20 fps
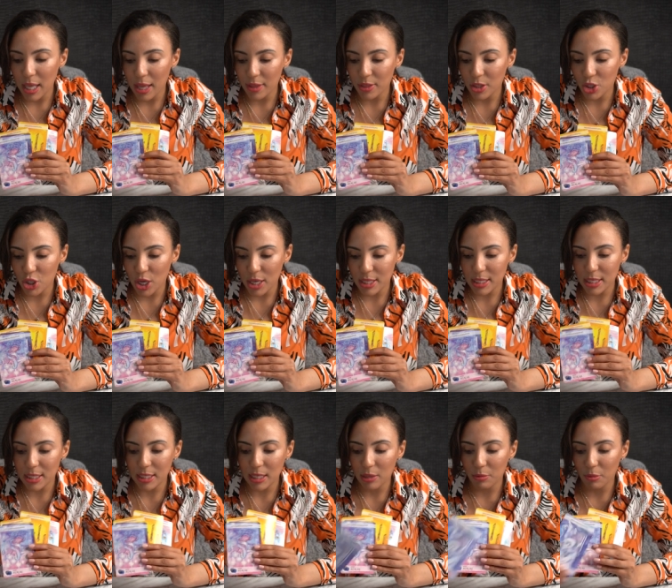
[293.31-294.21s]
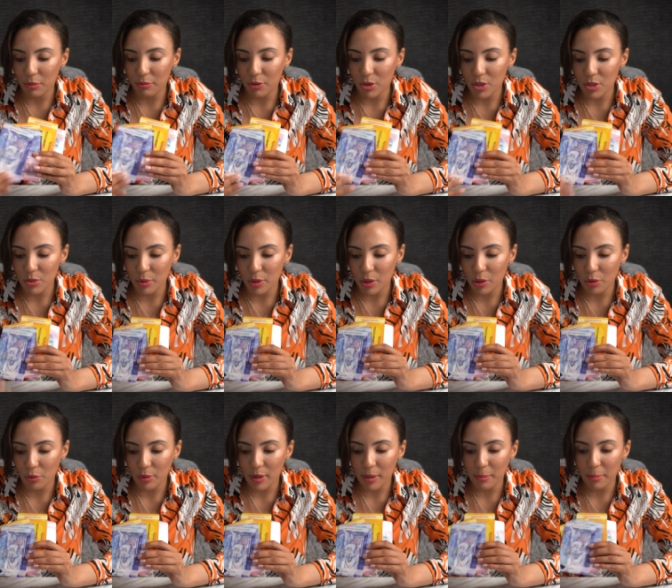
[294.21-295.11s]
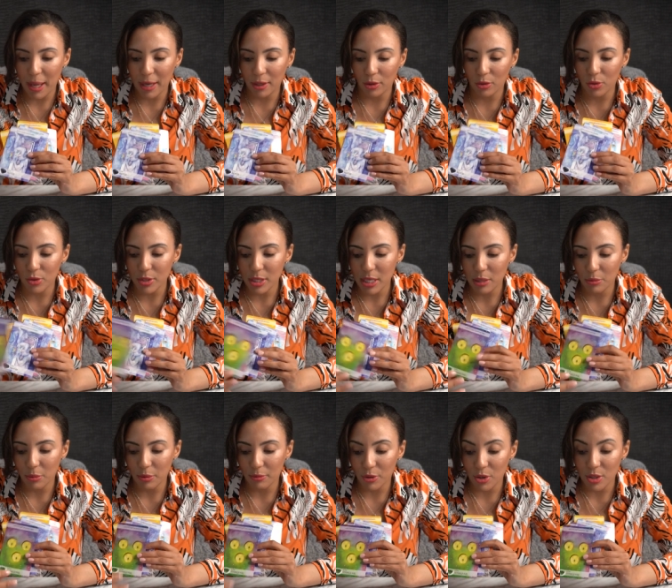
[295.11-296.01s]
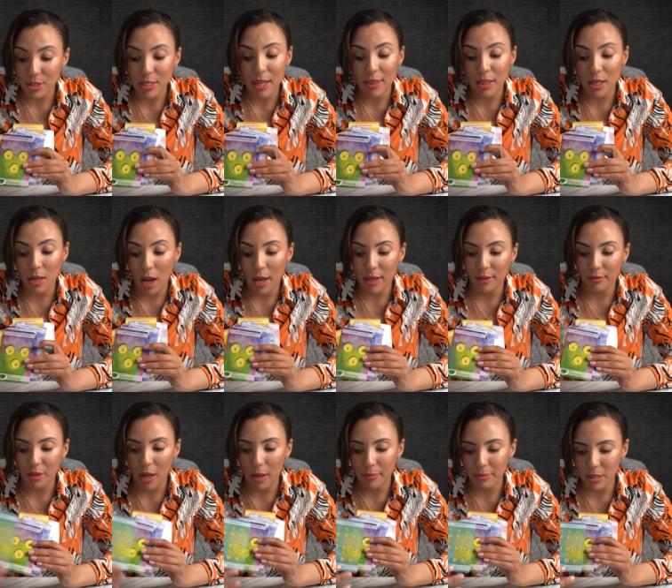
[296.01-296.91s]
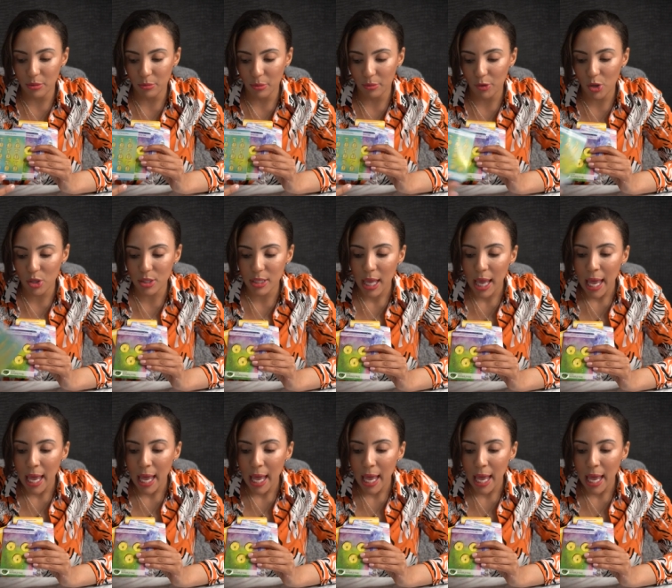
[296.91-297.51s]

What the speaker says: And the Justice in reverse with the Three of Pentacles in reverse. And the Nine of Cups in reverse.